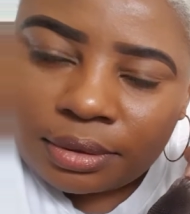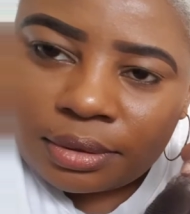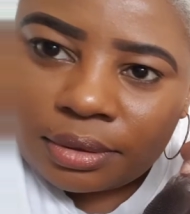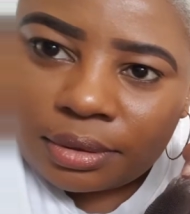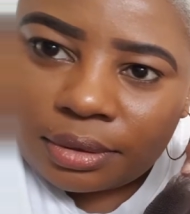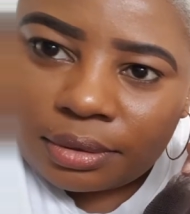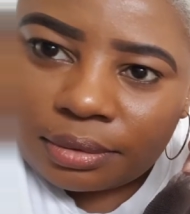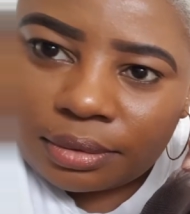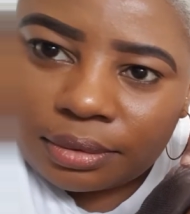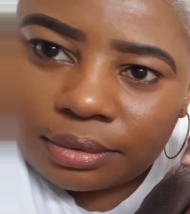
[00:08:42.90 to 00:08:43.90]
look,
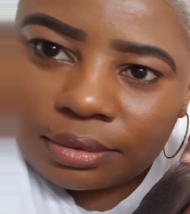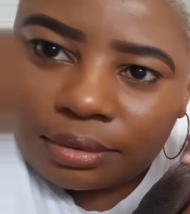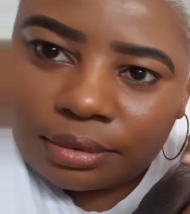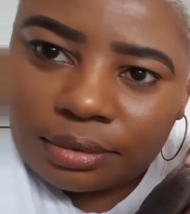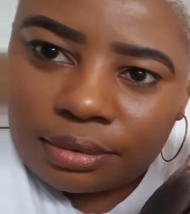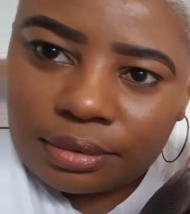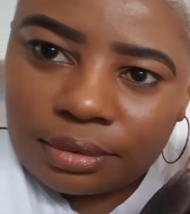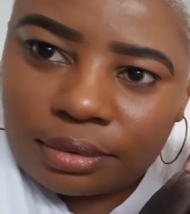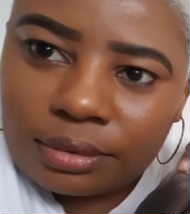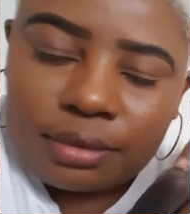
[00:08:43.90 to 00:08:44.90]

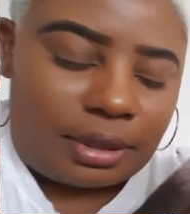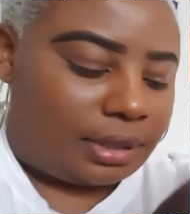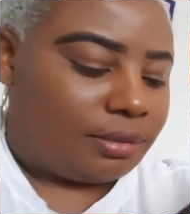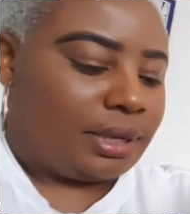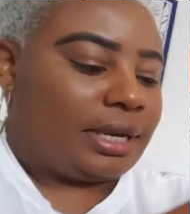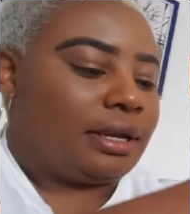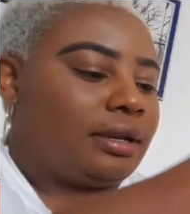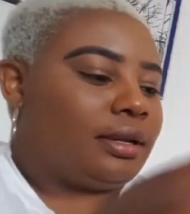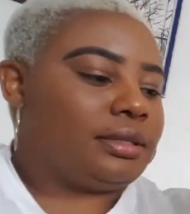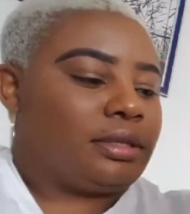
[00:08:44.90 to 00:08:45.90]
like you can hardly
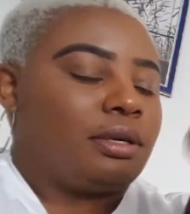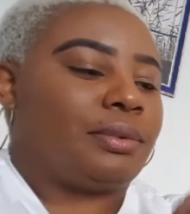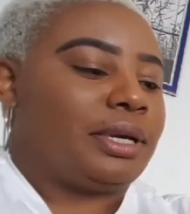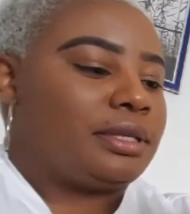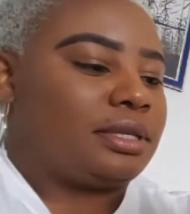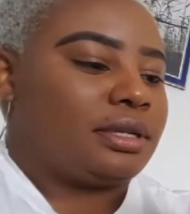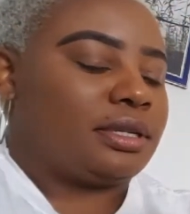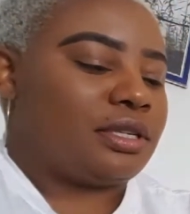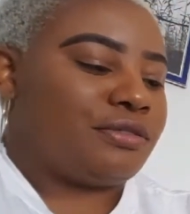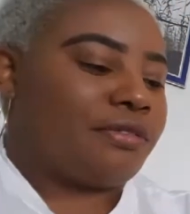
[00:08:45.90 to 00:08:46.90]
see where it starts
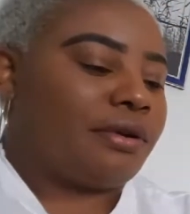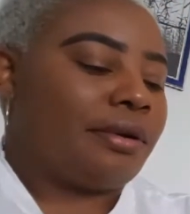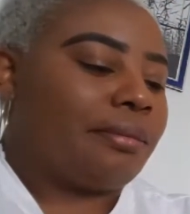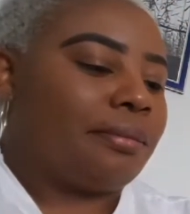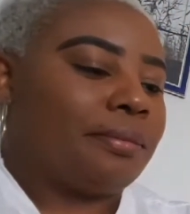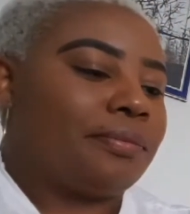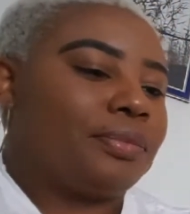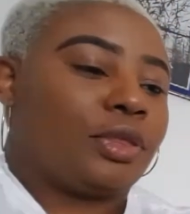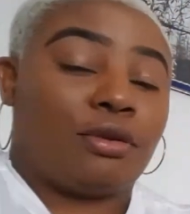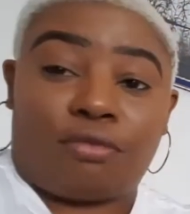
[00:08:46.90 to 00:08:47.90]
from if
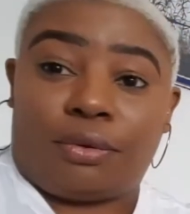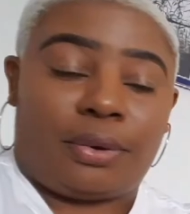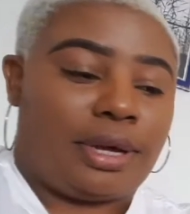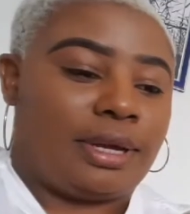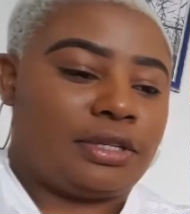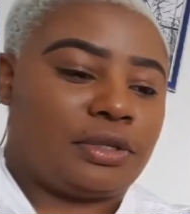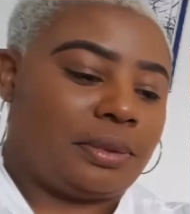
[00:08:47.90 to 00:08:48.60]
you wear it well.